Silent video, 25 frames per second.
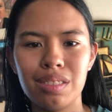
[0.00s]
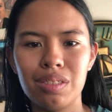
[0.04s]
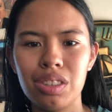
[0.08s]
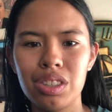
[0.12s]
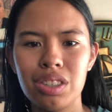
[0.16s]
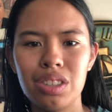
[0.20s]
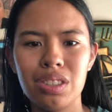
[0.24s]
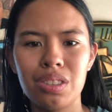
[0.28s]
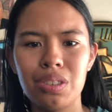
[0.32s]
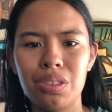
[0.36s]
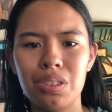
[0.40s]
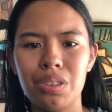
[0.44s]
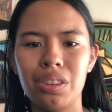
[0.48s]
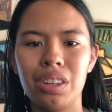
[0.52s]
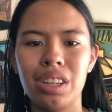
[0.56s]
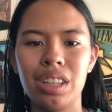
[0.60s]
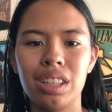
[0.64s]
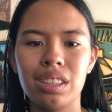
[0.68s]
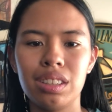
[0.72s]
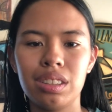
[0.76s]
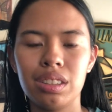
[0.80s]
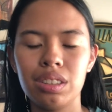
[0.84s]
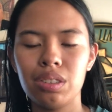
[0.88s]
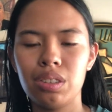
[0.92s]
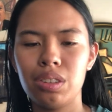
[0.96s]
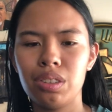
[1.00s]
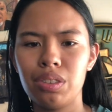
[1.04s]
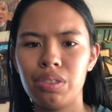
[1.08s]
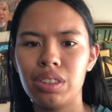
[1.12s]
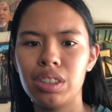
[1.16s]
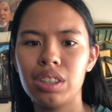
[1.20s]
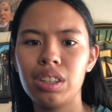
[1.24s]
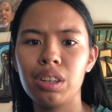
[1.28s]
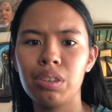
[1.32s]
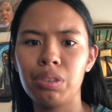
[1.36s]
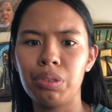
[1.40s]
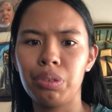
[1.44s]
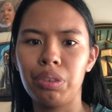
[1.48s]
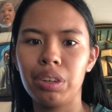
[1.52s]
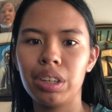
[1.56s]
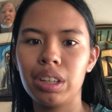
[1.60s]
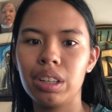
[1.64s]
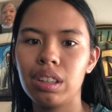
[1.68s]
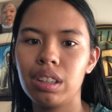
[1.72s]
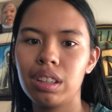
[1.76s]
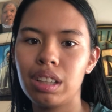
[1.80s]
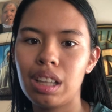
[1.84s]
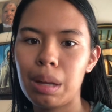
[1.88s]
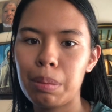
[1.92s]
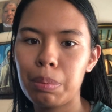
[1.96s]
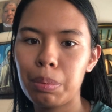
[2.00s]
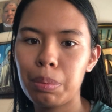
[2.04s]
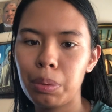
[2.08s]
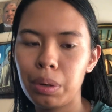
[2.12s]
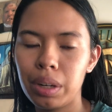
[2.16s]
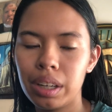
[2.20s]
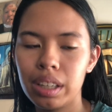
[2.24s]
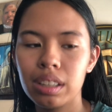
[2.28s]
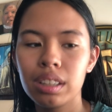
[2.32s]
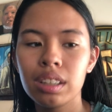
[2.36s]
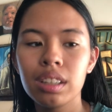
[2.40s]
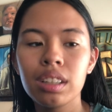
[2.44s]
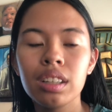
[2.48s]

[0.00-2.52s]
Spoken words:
felt surreal or felt unreal at that point.